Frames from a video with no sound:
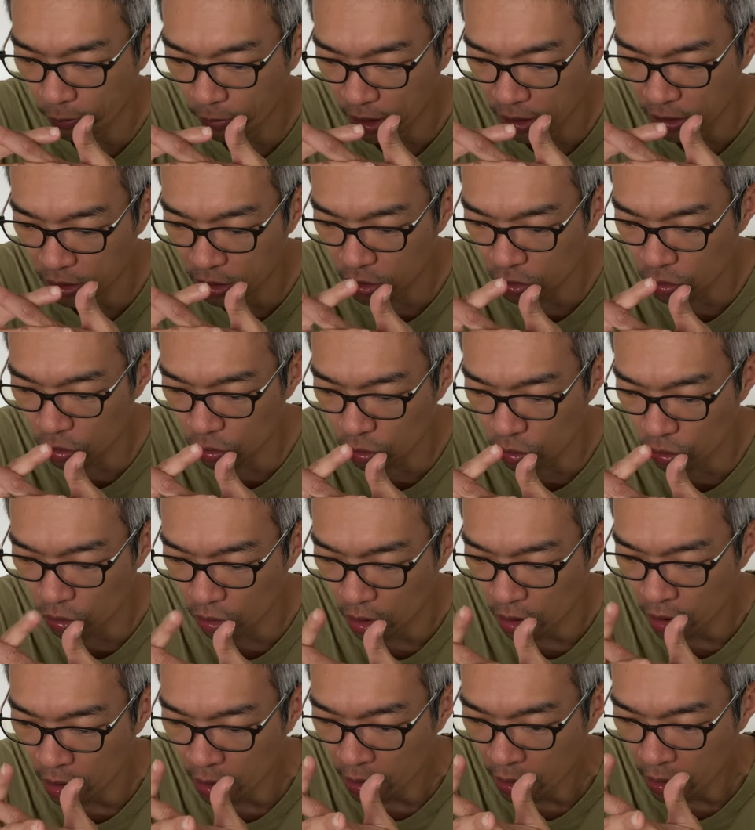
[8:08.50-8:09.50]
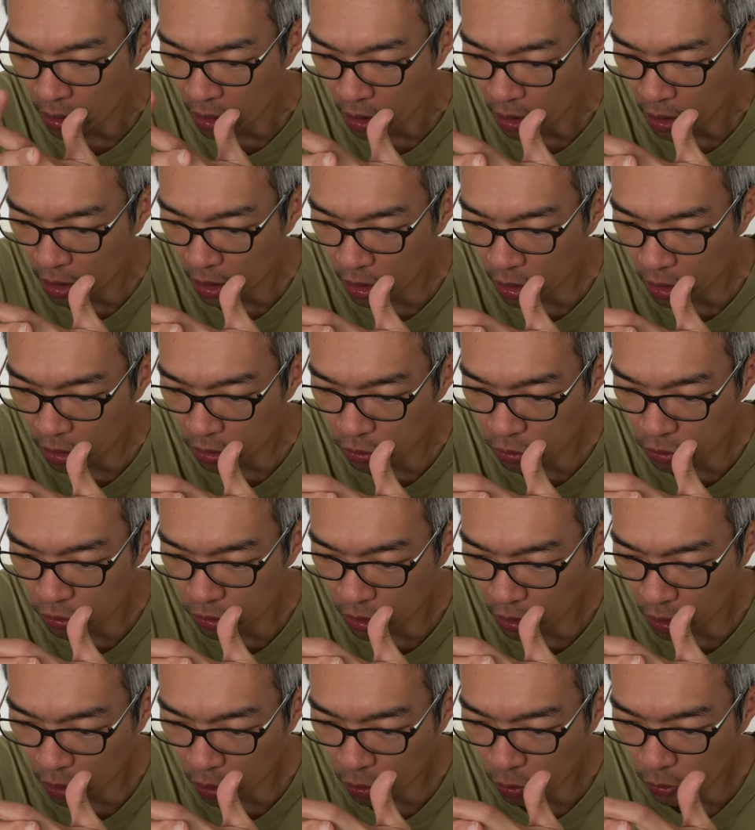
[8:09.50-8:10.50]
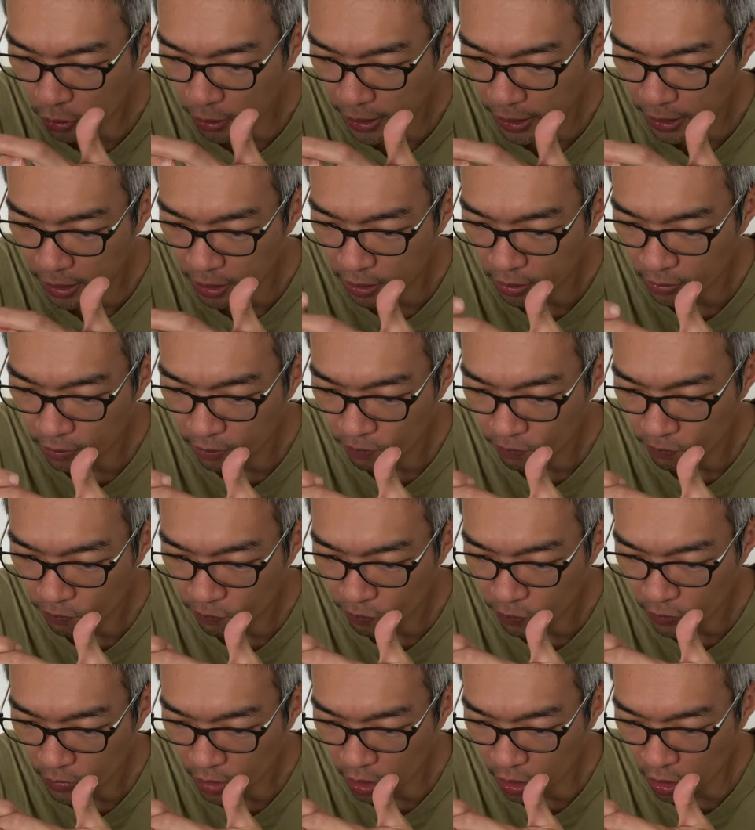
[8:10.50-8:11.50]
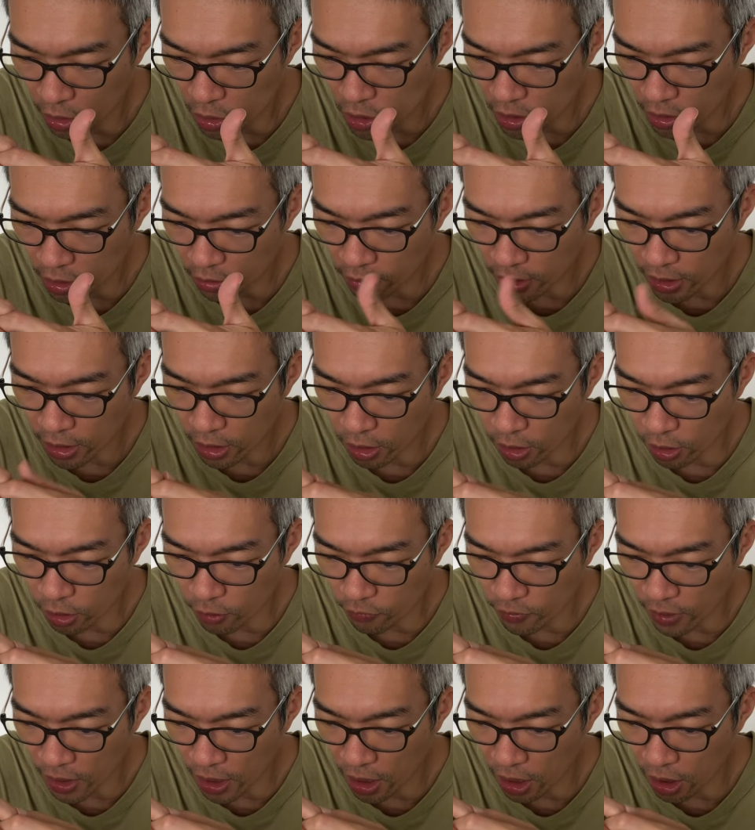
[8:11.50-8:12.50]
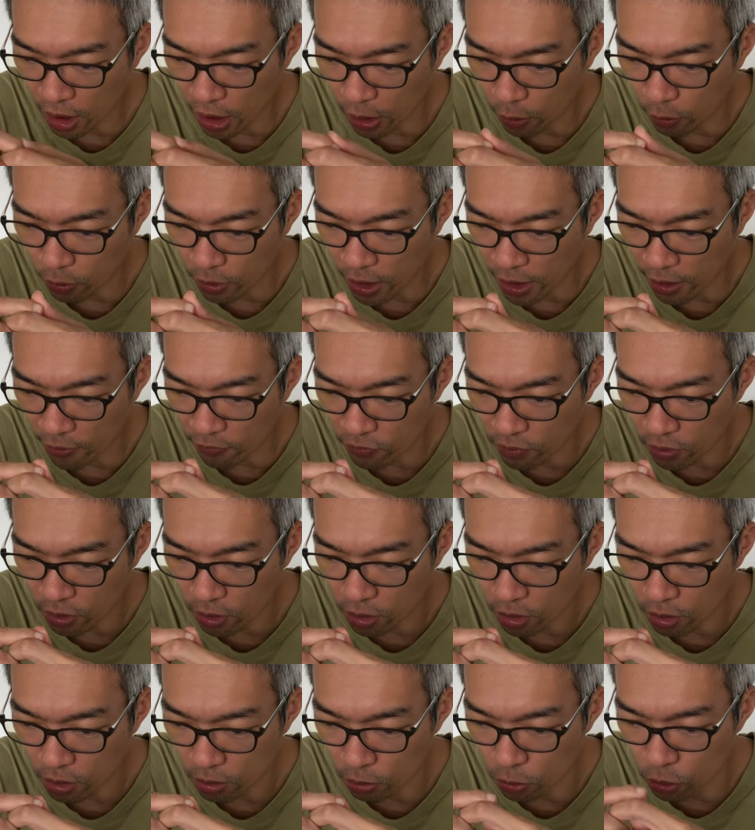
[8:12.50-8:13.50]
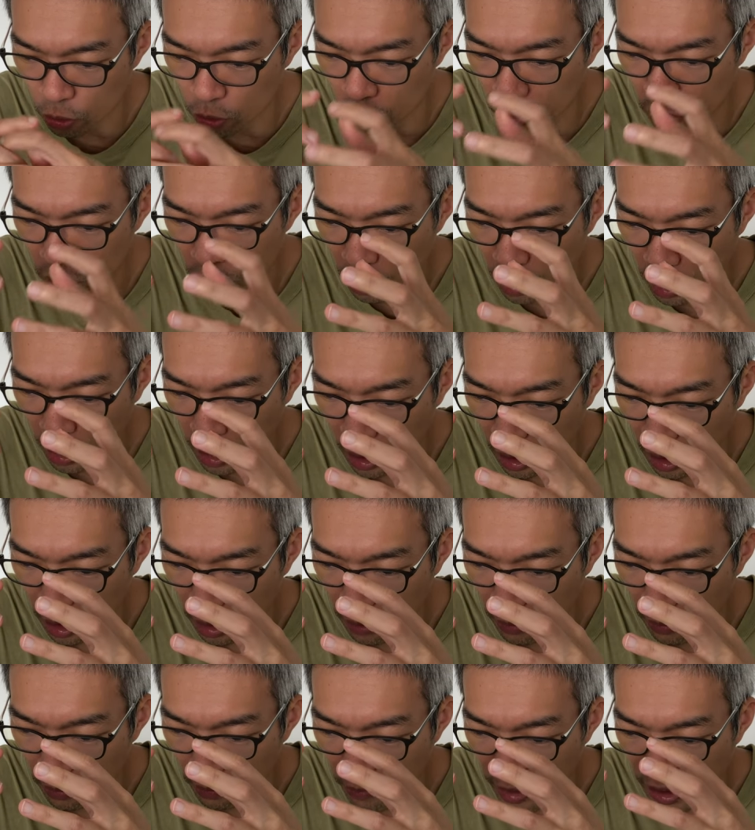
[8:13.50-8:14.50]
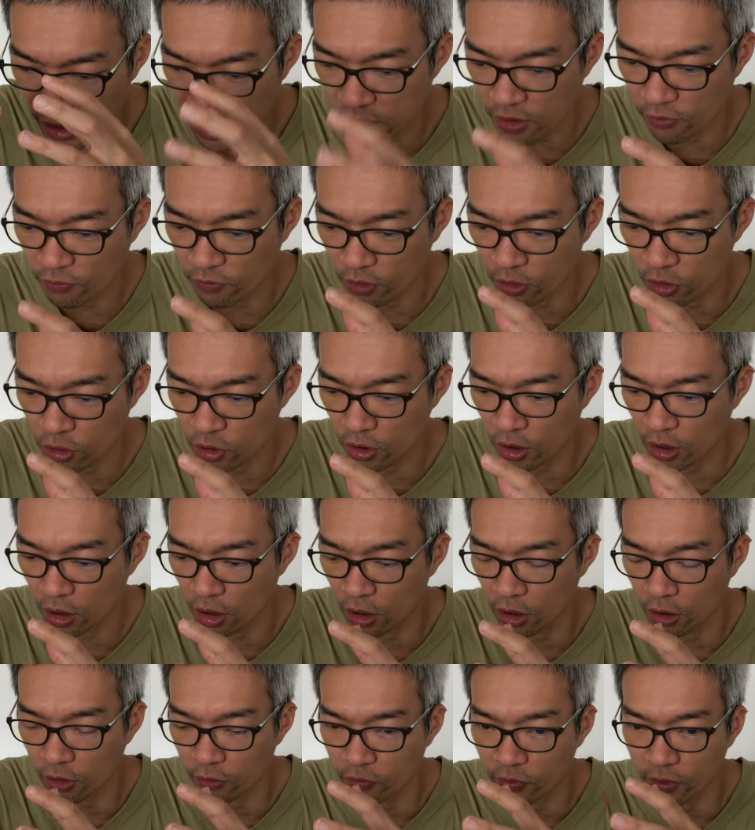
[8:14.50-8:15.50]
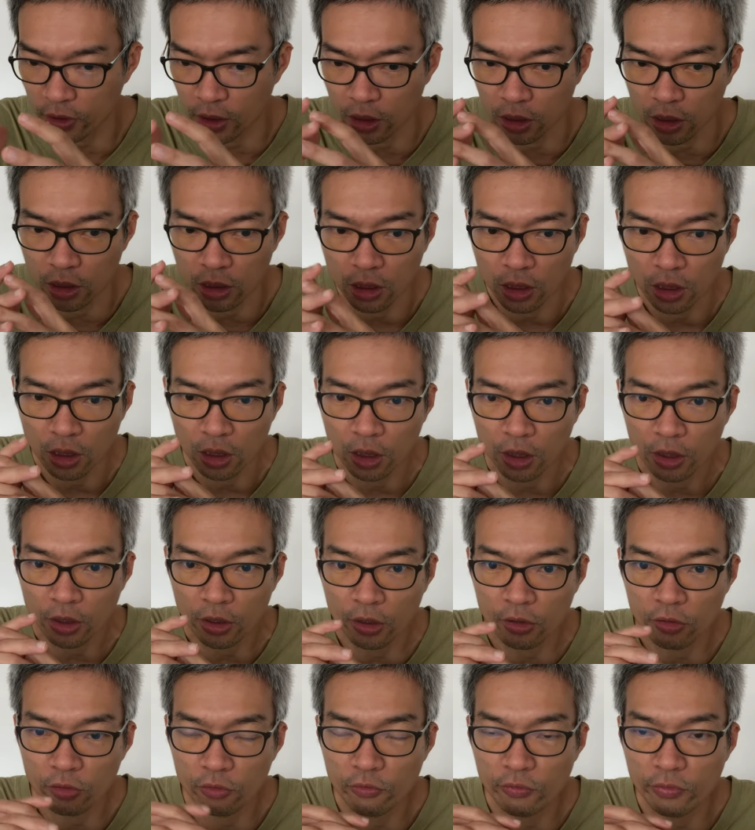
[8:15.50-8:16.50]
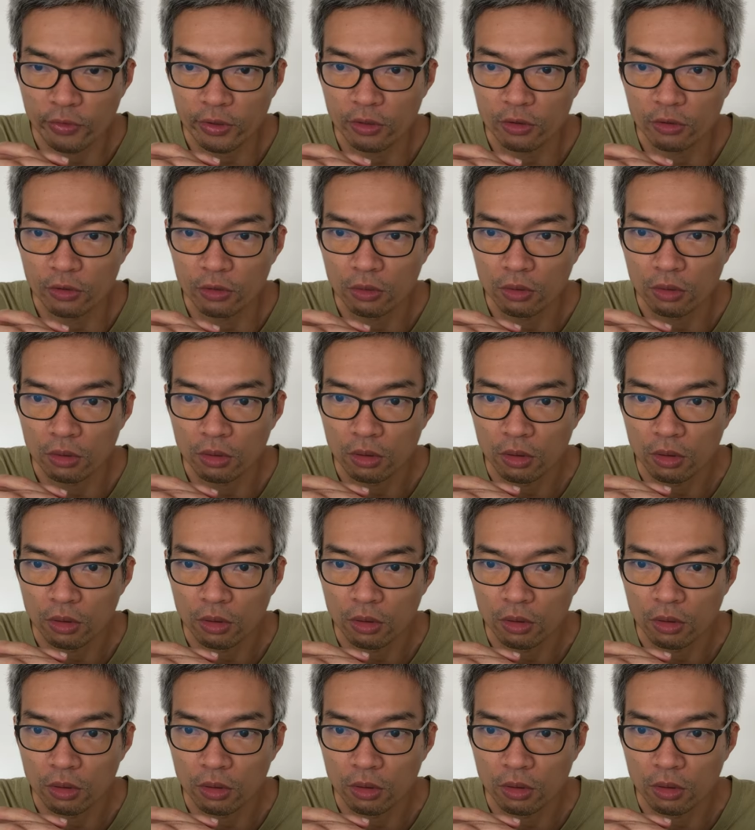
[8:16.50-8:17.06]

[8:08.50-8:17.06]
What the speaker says: I wanted to do a quick sharing of how I would do a basic feng shui of Hillview